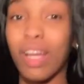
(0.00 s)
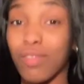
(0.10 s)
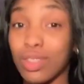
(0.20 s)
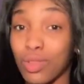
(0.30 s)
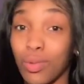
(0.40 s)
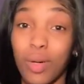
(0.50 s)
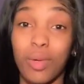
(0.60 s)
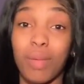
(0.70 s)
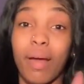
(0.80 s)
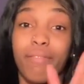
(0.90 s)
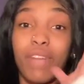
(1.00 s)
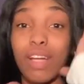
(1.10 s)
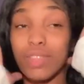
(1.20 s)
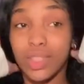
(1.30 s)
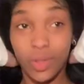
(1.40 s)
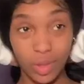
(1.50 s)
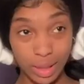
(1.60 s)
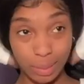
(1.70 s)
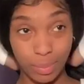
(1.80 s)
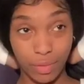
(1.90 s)
favorite, well, one of my favorite
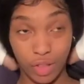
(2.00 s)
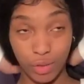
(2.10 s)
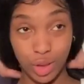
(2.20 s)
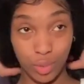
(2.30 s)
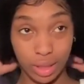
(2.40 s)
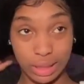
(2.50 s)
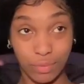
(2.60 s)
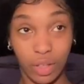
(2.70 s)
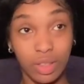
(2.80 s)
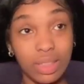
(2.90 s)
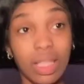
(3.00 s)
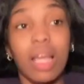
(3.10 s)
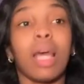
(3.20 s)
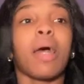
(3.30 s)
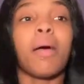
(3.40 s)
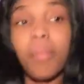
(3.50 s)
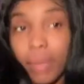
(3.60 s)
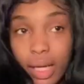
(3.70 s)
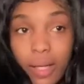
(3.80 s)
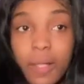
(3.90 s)
stores, but Forever 21 is first.
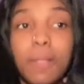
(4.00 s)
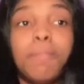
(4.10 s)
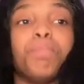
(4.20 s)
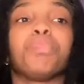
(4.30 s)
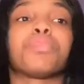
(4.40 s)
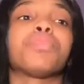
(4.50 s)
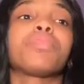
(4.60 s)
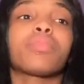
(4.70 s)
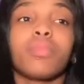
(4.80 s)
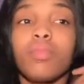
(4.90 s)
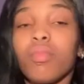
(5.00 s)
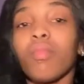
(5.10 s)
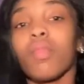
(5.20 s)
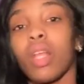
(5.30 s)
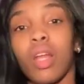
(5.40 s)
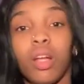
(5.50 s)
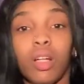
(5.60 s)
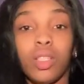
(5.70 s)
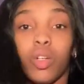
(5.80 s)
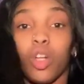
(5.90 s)
But don't
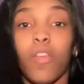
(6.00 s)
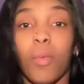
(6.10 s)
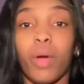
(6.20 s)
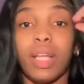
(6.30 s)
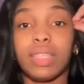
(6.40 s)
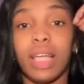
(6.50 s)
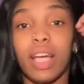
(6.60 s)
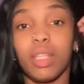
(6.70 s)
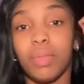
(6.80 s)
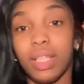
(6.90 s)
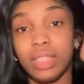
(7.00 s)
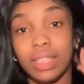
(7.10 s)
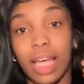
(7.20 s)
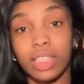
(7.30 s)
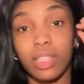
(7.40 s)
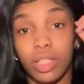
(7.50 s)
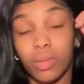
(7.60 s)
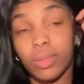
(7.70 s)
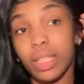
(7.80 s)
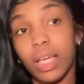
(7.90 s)
know if I'm gonna wear this together, but this is actually
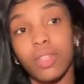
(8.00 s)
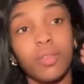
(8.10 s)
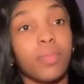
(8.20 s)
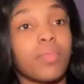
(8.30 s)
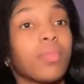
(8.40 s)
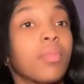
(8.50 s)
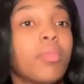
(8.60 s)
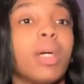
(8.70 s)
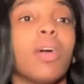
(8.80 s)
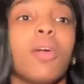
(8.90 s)
cute together. But